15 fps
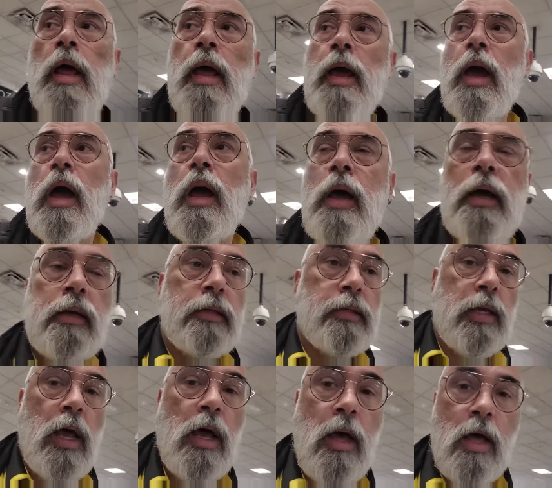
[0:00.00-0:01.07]
Hey
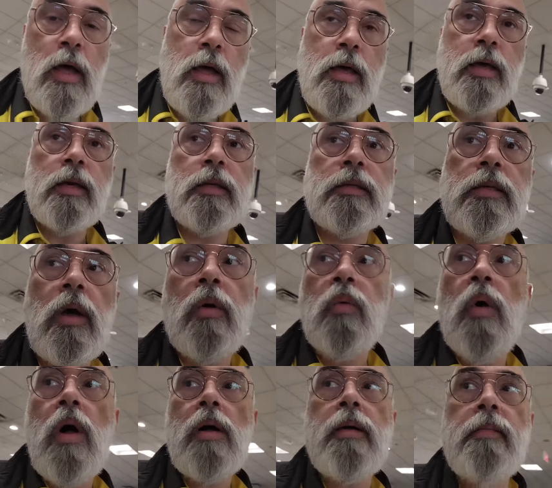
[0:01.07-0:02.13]
guys, hi. So
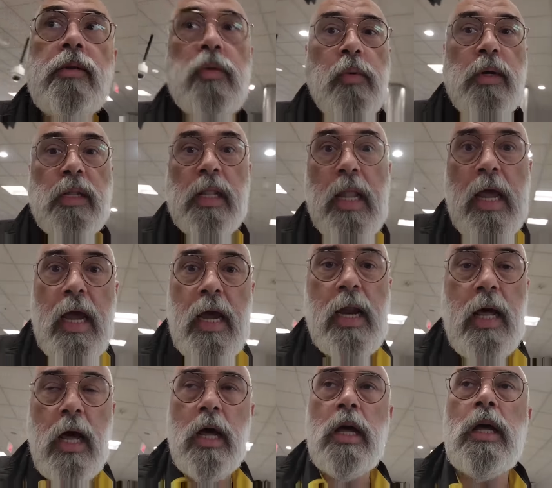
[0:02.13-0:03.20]
welcome to
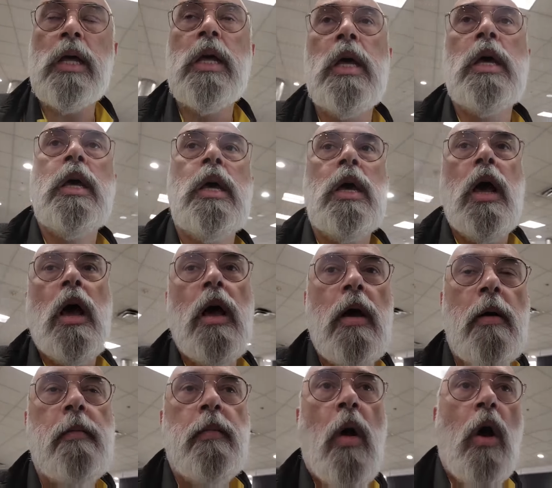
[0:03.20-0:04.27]
Atlanta.
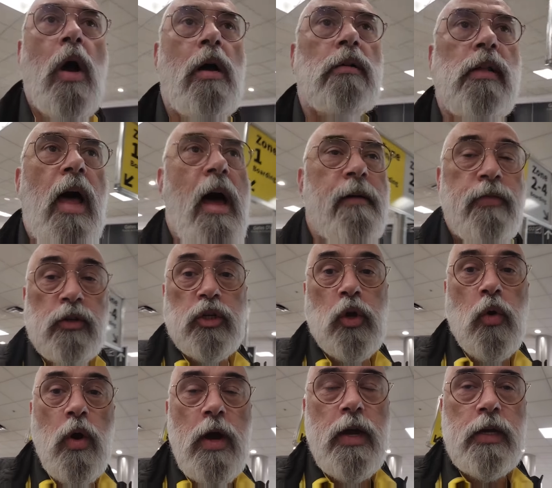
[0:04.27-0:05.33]
Our
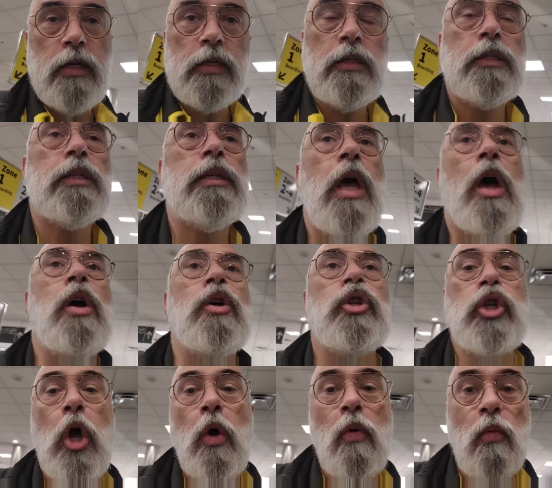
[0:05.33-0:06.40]
lavatories
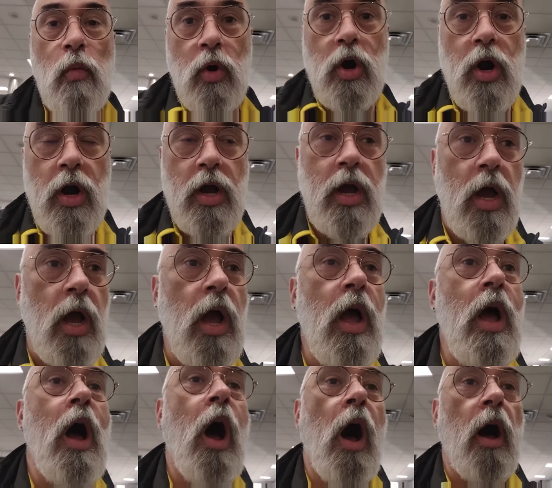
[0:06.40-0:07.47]
don't work
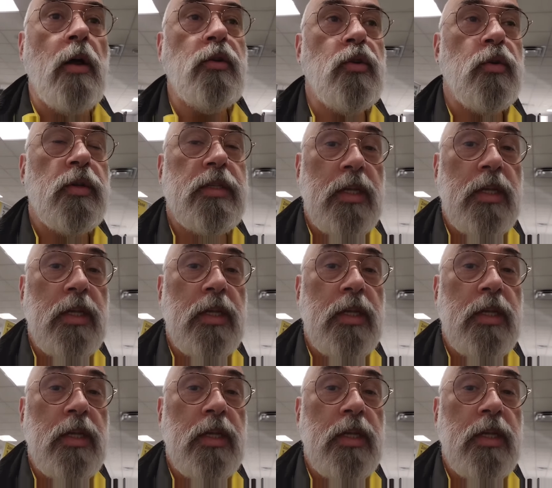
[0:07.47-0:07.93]
under